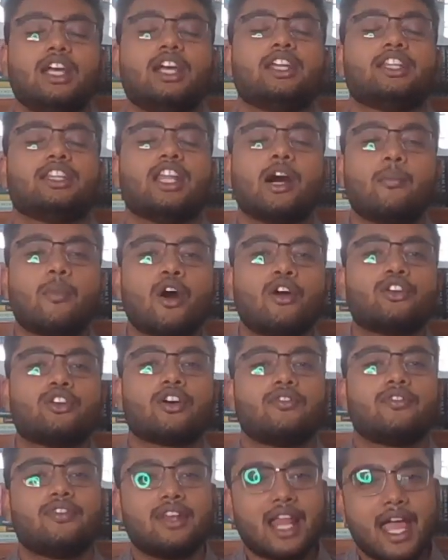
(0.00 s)
The amount of
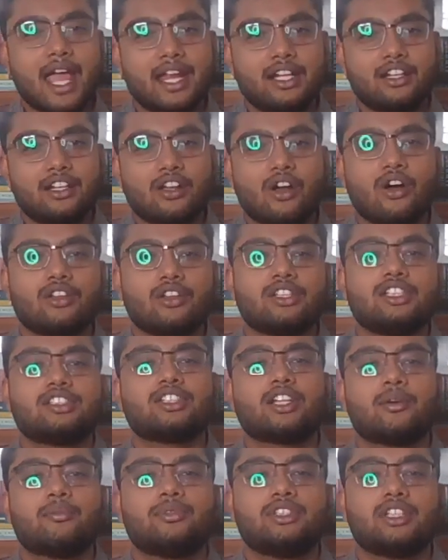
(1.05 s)
light on the
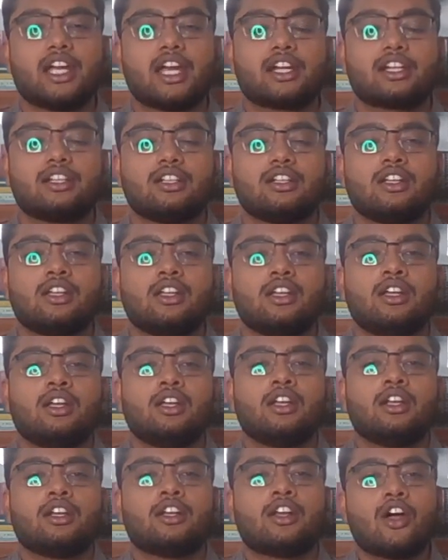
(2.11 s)
subject
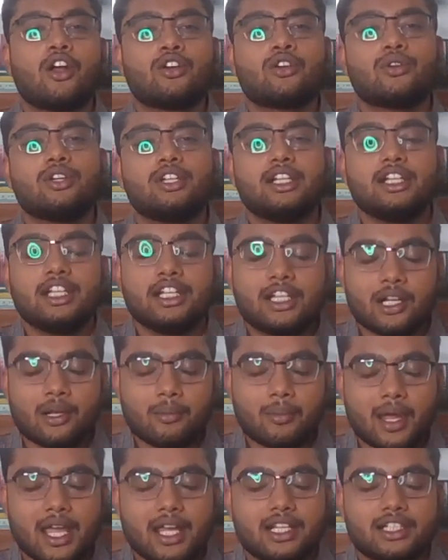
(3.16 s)
not only
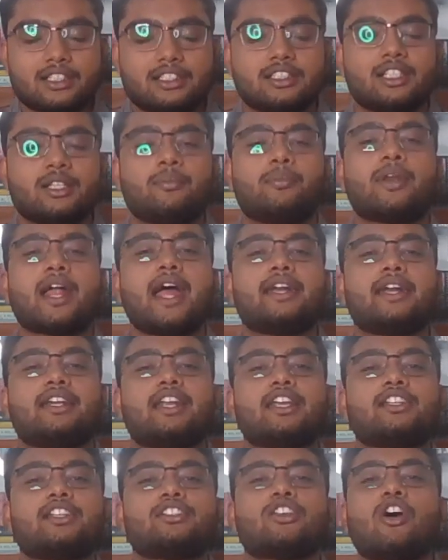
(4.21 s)
determines the
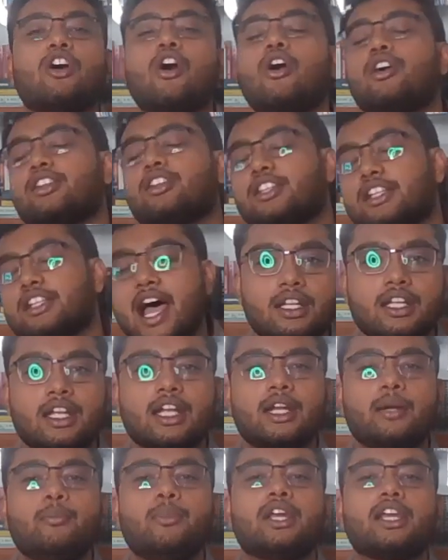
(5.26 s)
brightness or the dark,
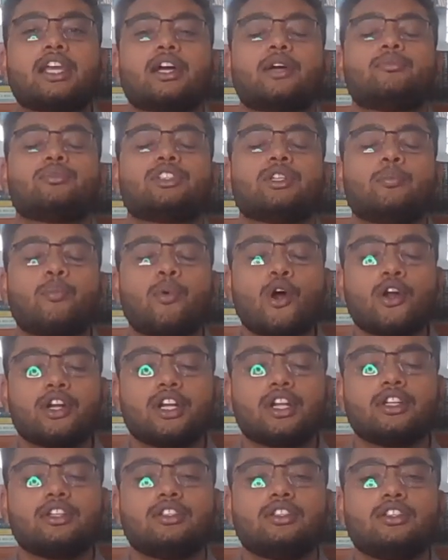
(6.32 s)
it becomes
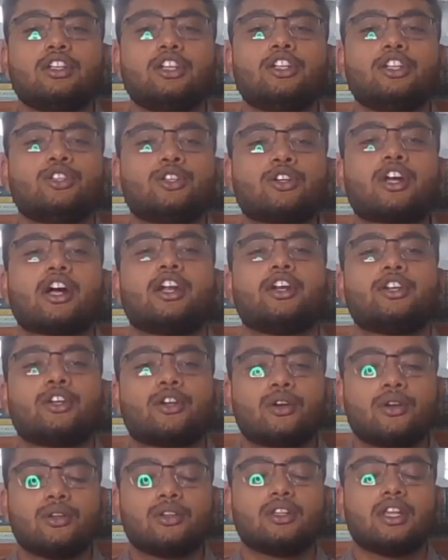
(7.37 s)
important to
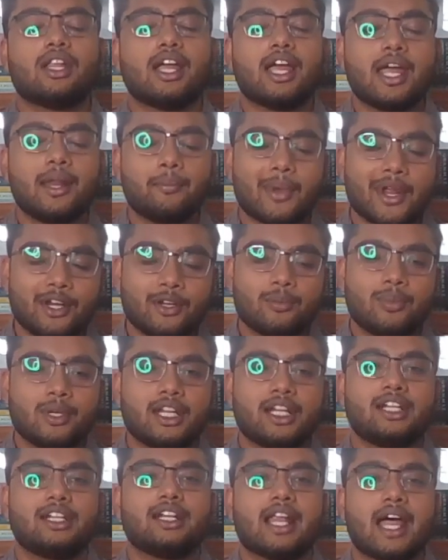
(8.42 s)
control and
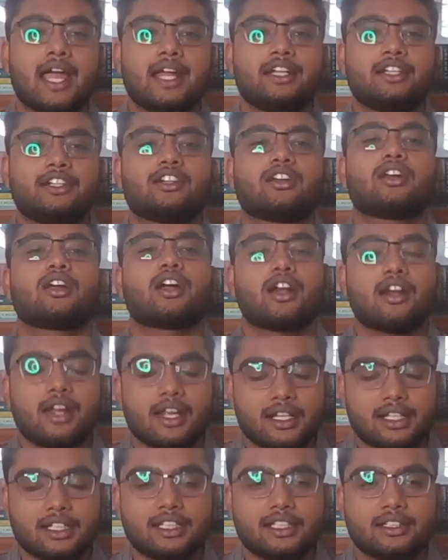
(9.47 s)
manipulate light
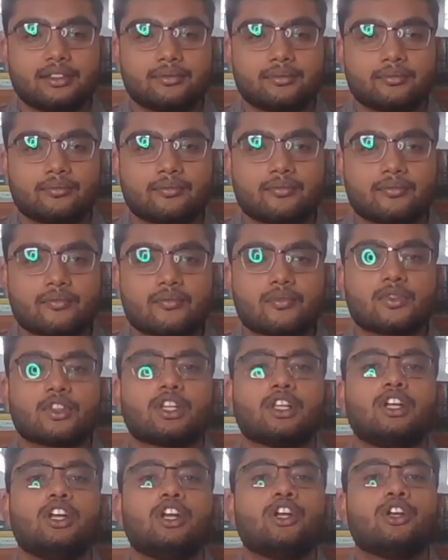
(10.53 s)
correctly.
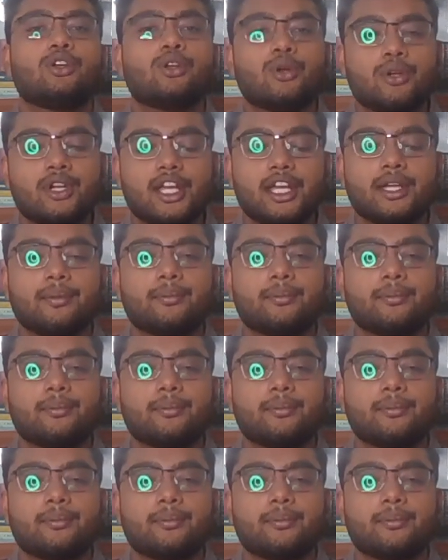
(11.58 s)
Today,